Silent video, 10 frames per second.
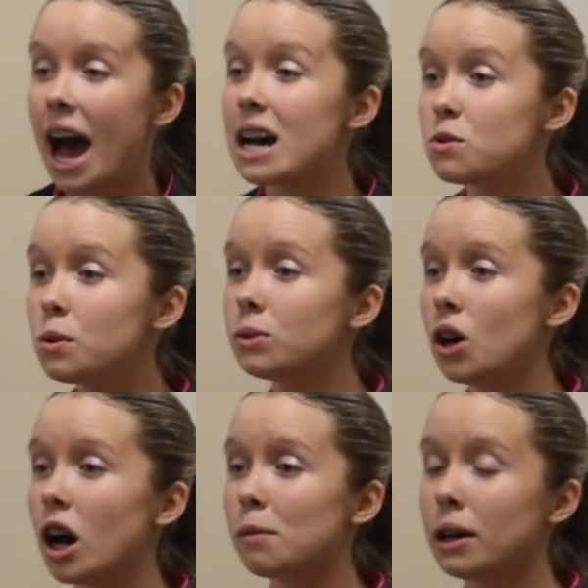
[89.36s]
As we will
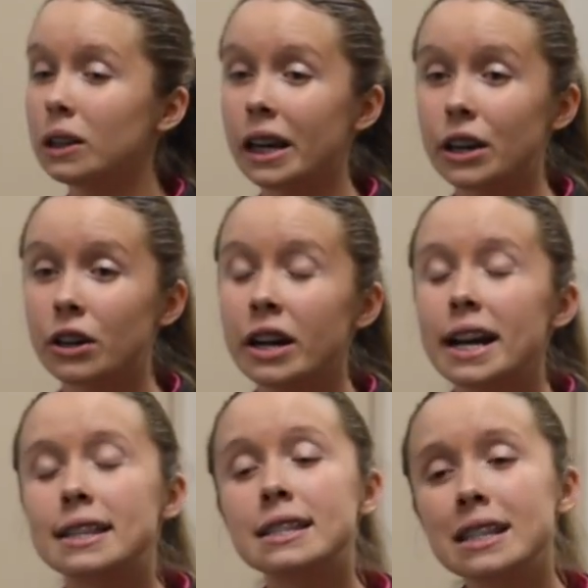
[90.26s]
talk about later,
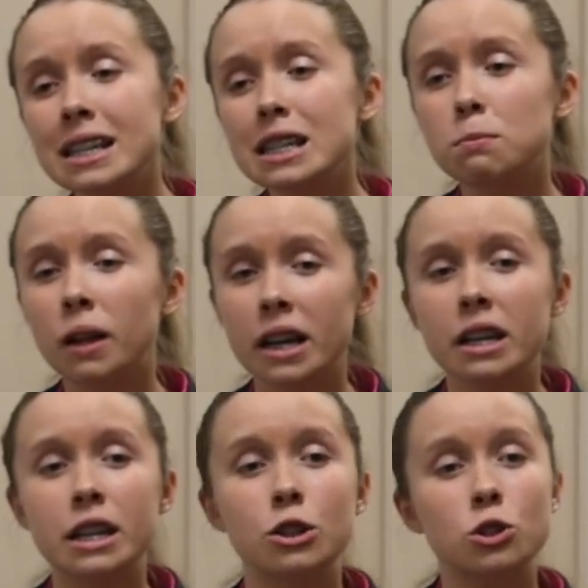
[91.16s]
its seed is
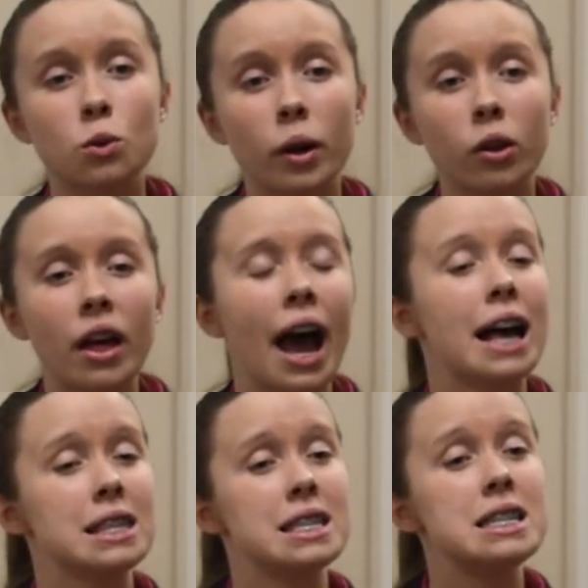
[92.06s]
planted in soil that
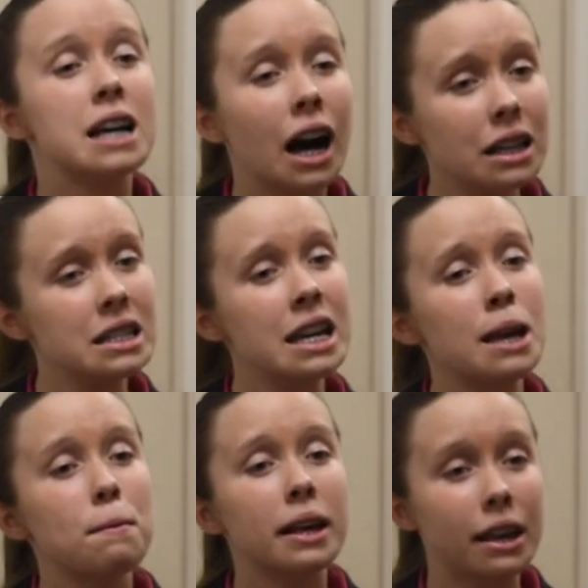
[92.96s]
has not
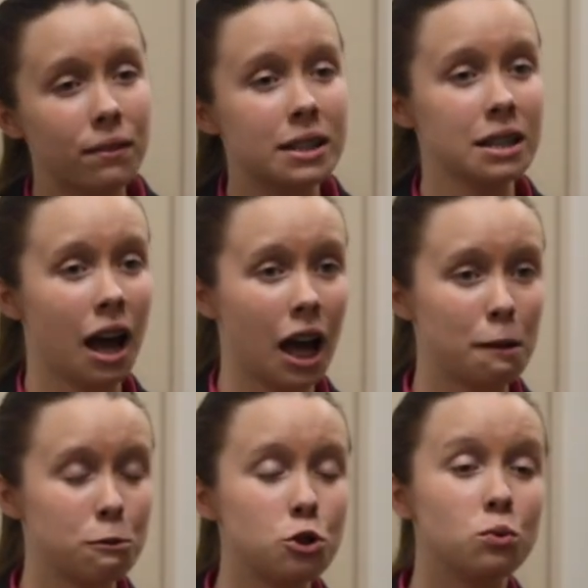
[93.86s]
been given
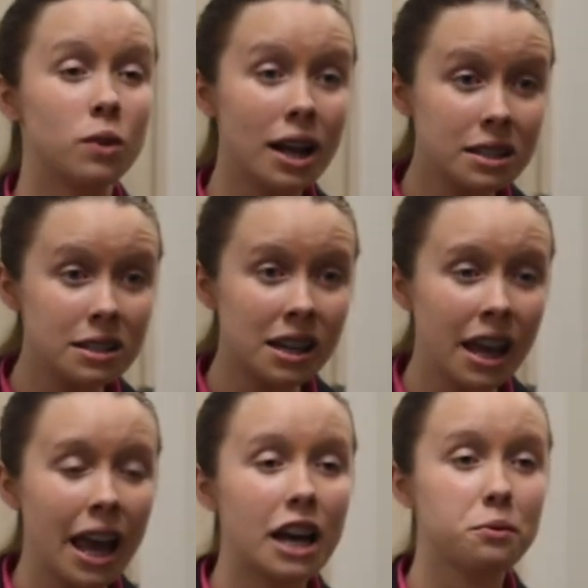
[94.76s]
time to rest
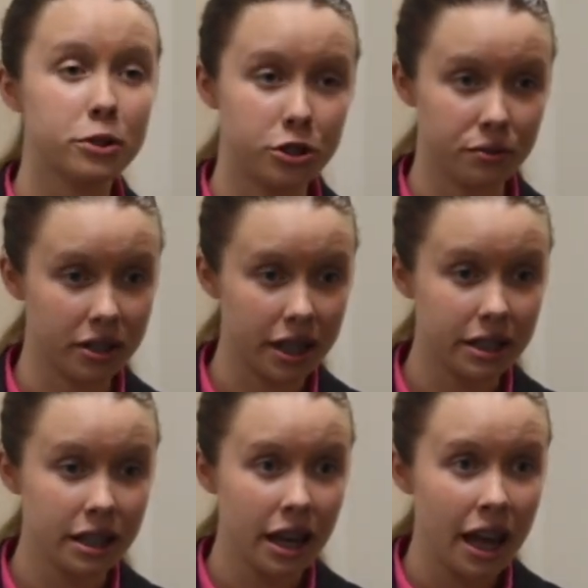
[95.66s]
and
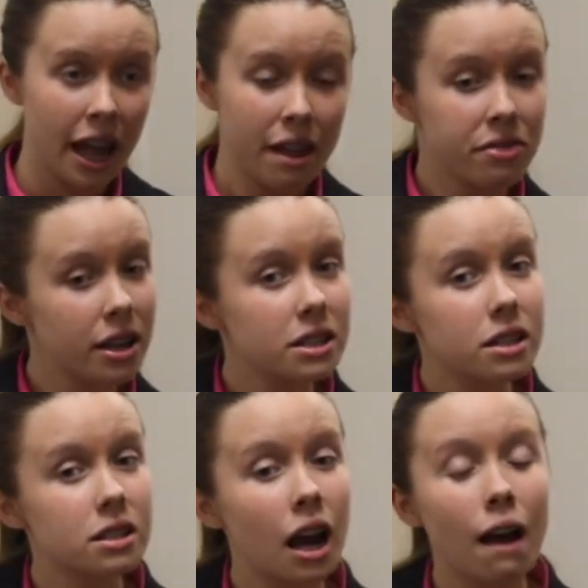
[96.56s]
rejuvenate, and thus
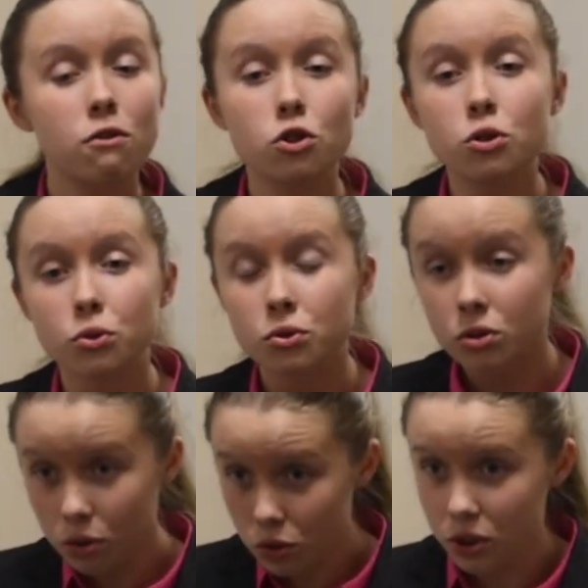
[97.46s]
does not have the
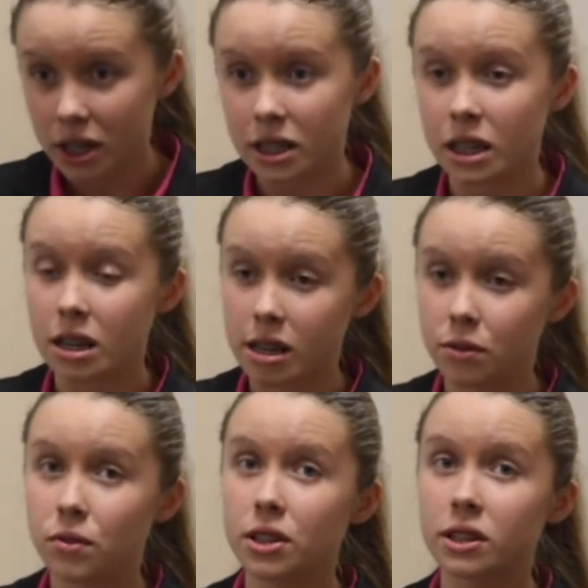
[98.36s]
nutrients it
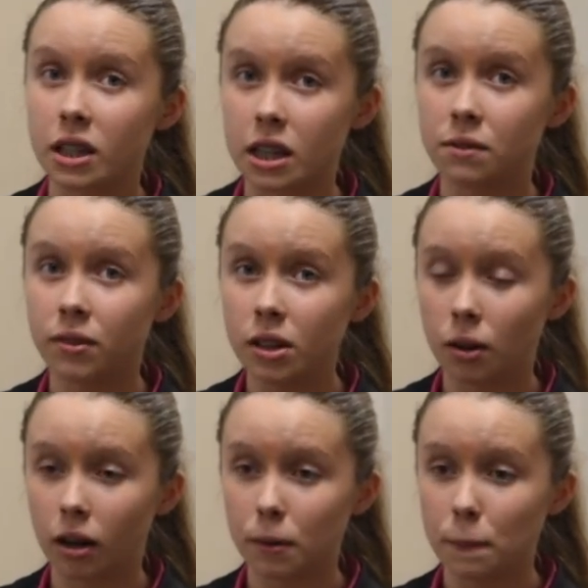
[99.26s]
needs for the seed to feed
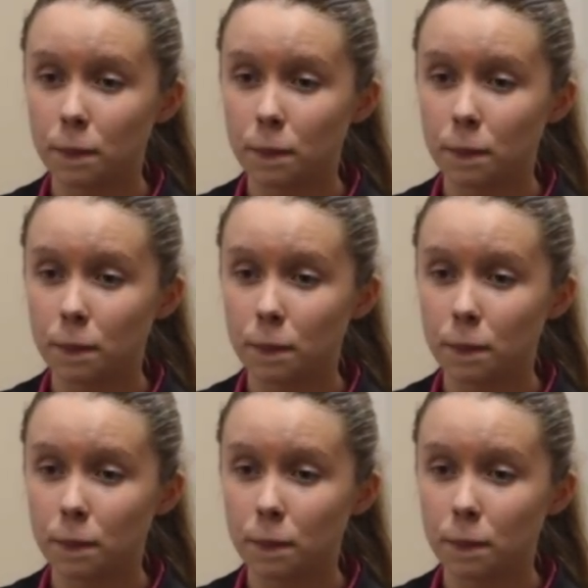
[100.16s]
on.